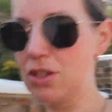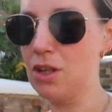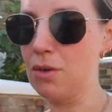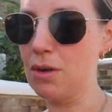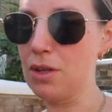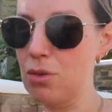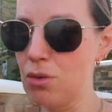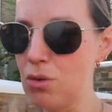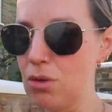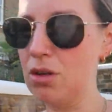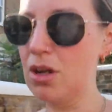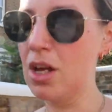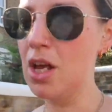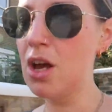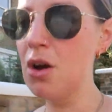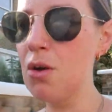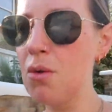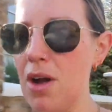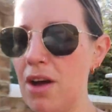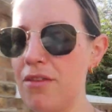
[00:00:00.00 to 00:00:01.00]
So I thought
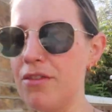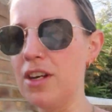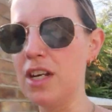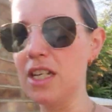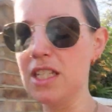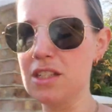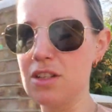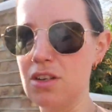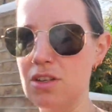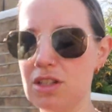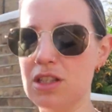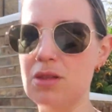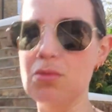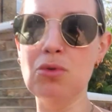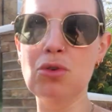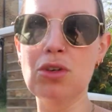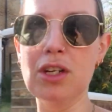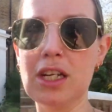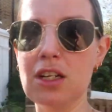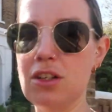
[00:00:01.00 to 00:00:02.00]
we'll have a nice start to the
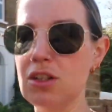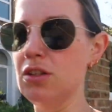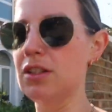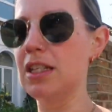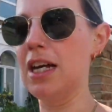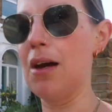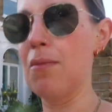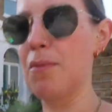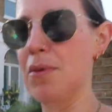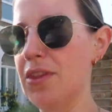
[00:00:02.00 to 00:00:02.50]
morning and do that,